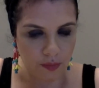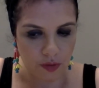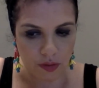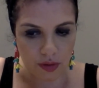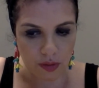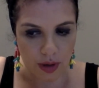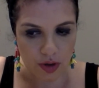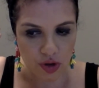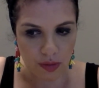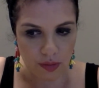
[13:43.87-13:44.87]
So the
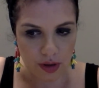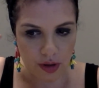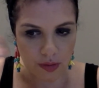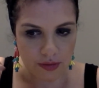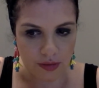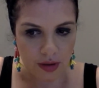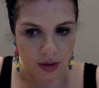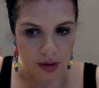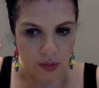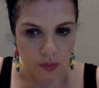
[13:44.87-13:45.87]
question I want to know is,
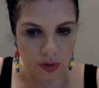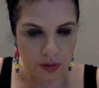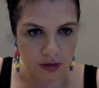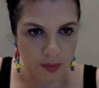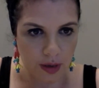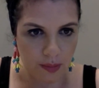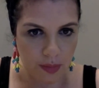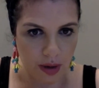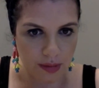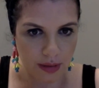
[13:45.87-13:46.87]
will this become
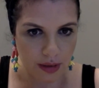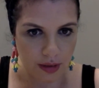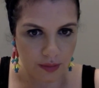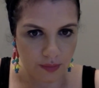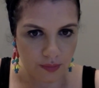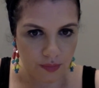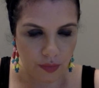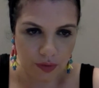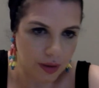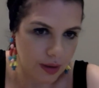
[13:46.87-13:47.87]
public? I
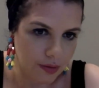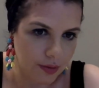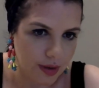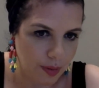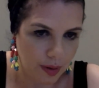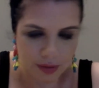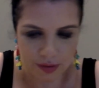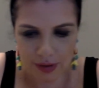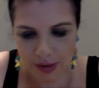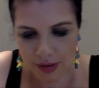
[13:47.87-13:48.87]
feel like it's already public,
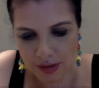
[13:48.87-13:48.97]
right?